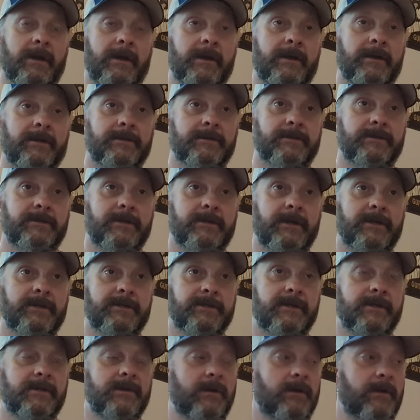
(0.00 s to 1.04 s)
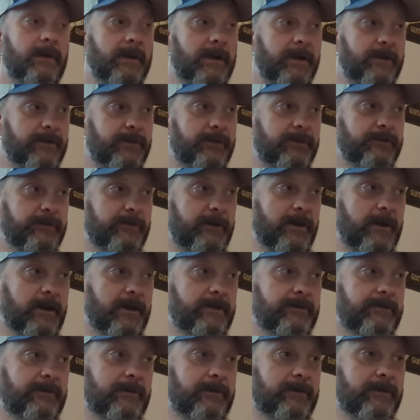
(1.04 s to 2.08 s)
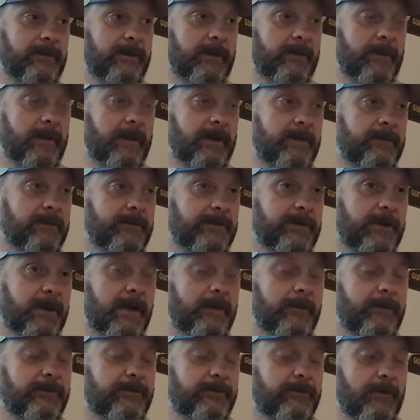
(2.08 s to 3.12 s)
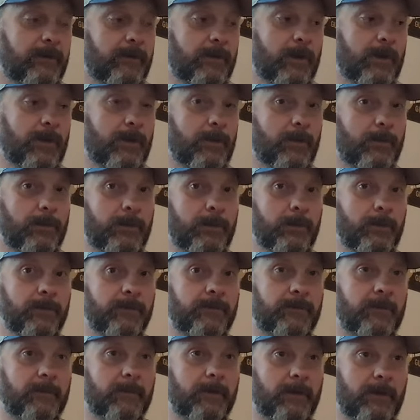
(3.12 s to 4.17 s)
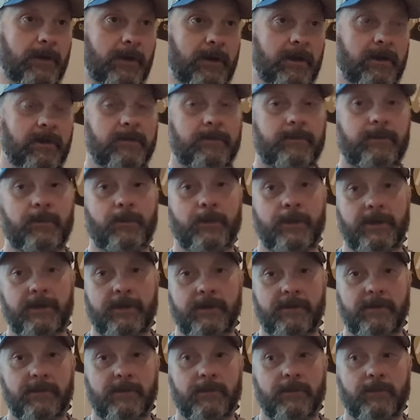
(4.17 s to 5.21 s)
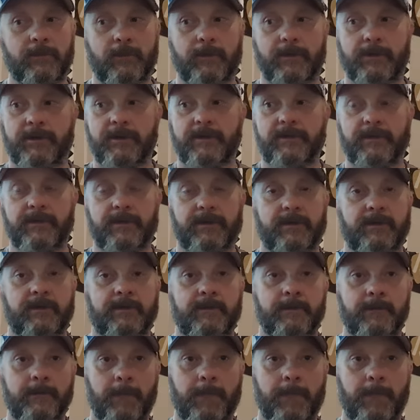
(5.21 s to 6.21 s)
and yes i know i got those guys that are going to come on with the comments and go well i don't do it for money but we do. We're different.